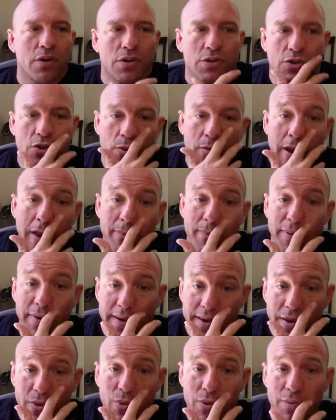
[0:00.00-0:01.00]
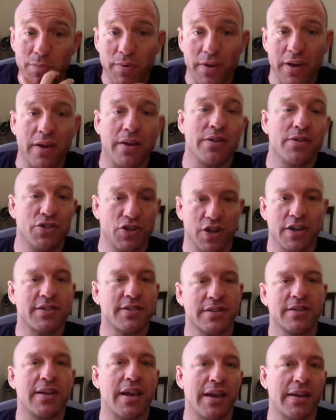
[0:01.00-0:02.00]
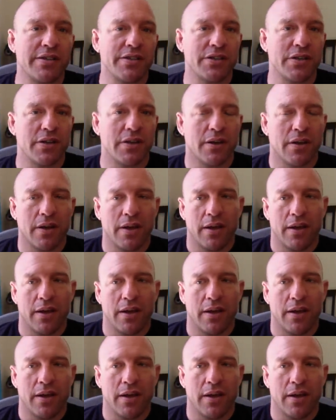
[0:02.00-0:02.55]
So my pick would be Justin Gaethje.